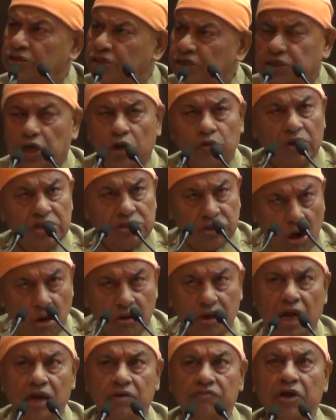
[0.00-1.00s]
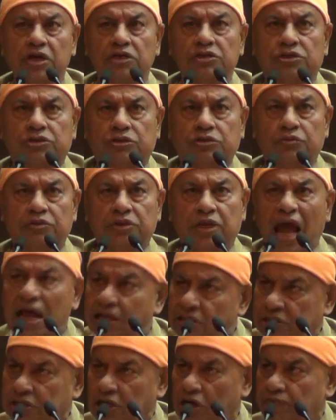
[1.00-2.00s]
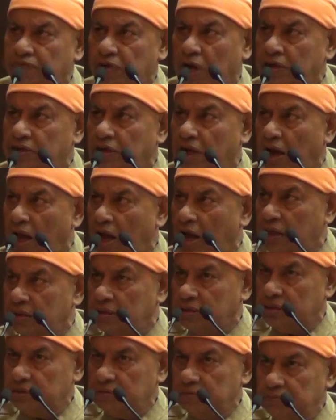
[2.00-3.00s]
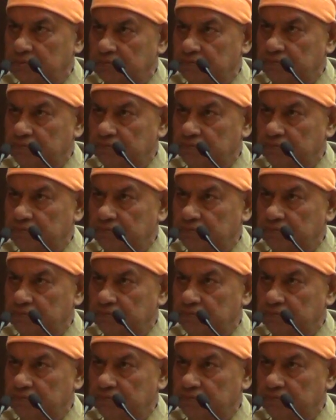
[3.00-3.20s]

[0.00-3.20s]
the teacher was not convinced with the answer of Narendranath.